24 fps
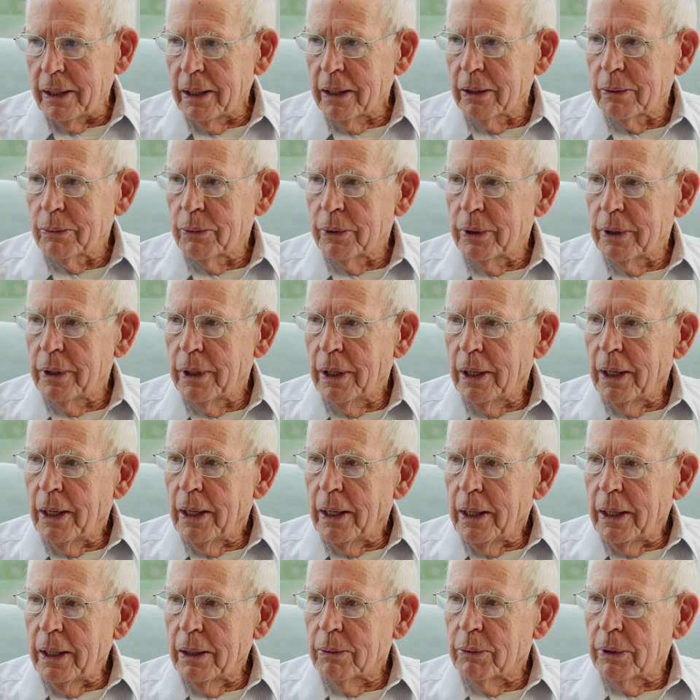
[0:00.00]

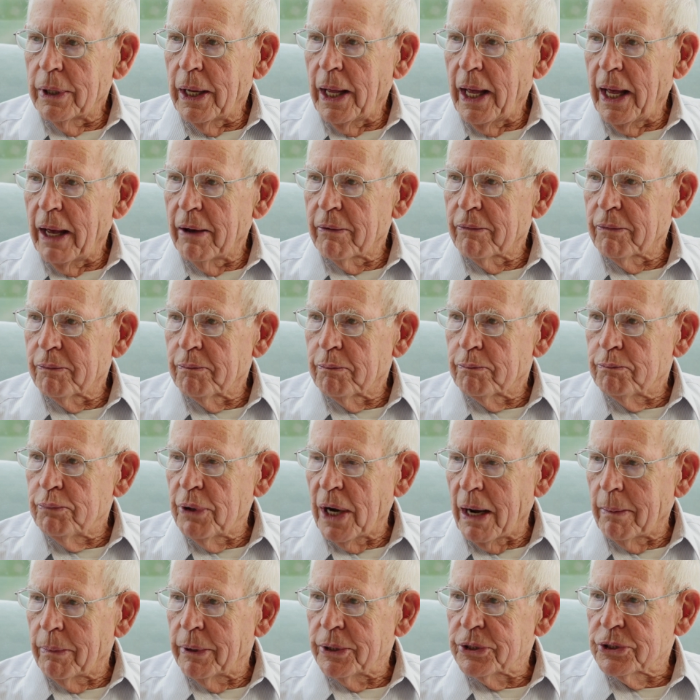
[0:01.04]
It would have
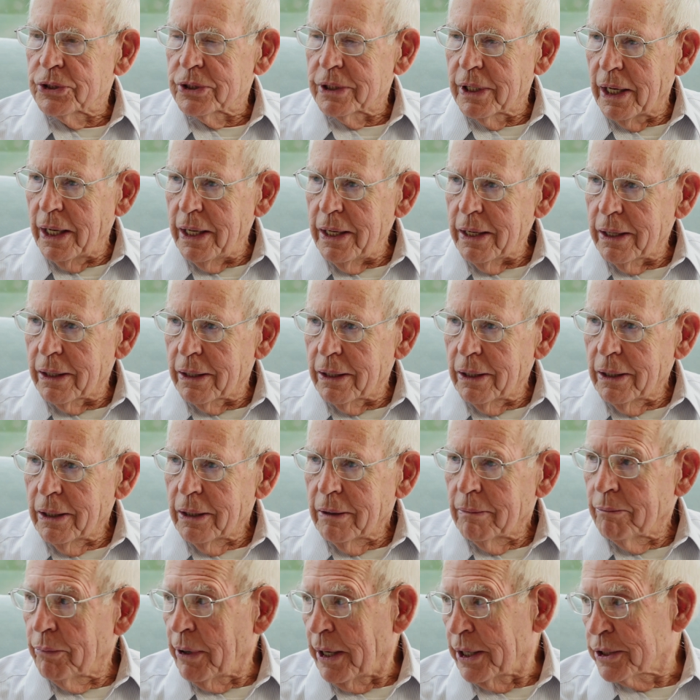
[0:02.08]
probably steak,
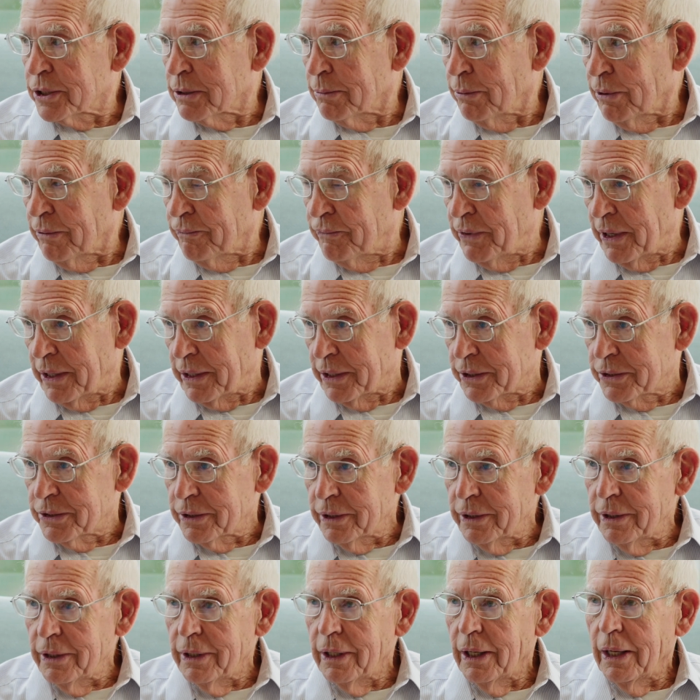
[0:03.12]
possible
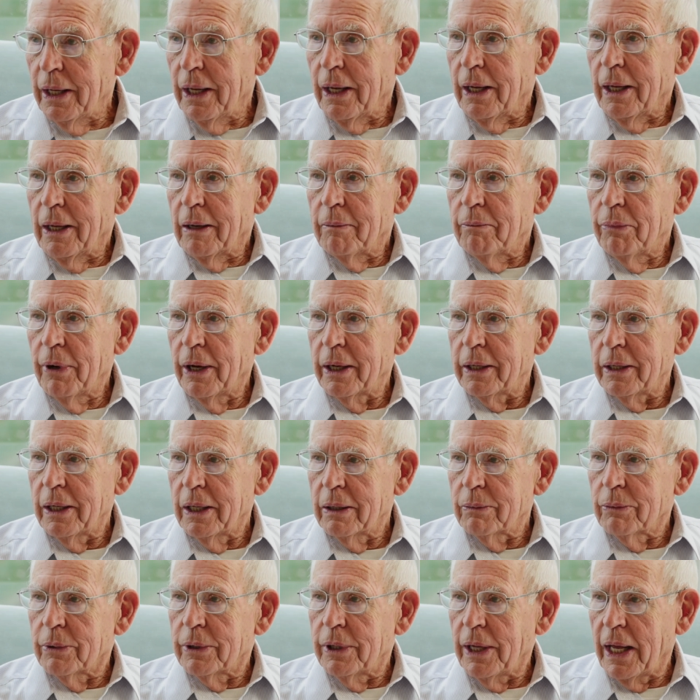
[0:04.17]
venison, but
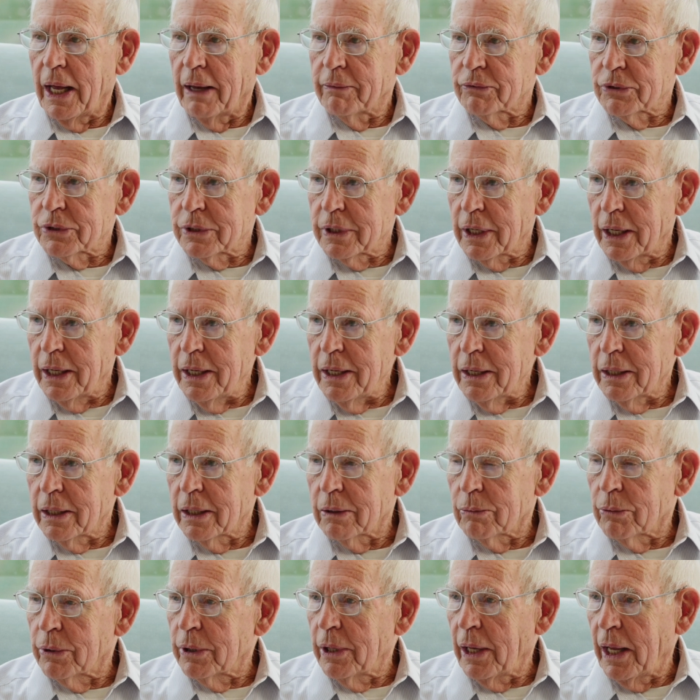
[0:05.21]
it would have steak,
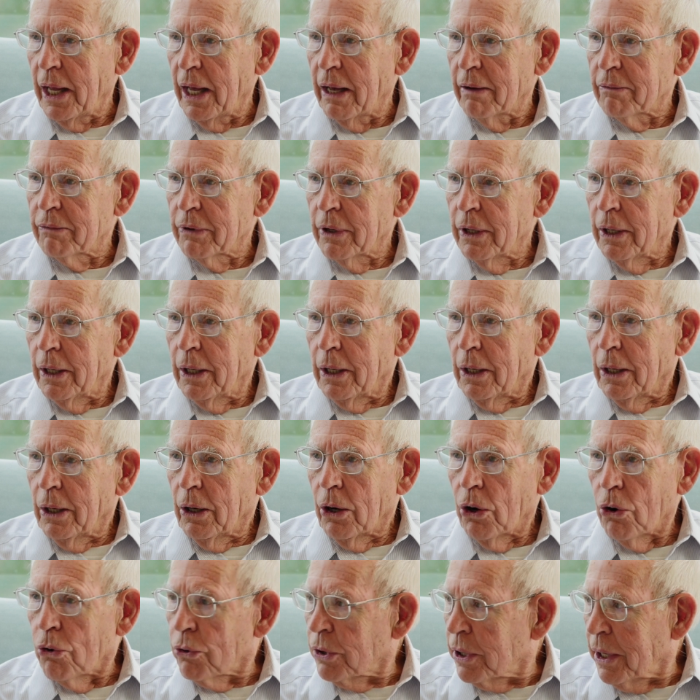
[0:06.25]
it would have
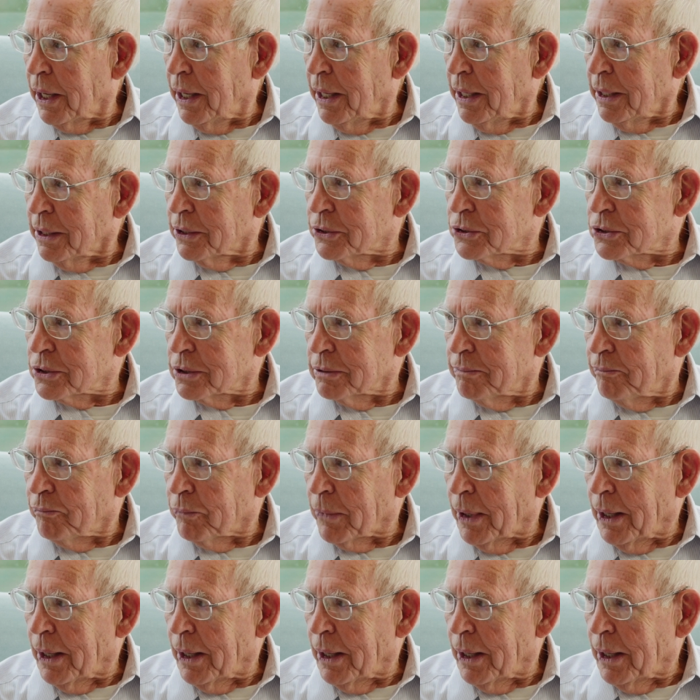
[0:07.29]
hoe cakes,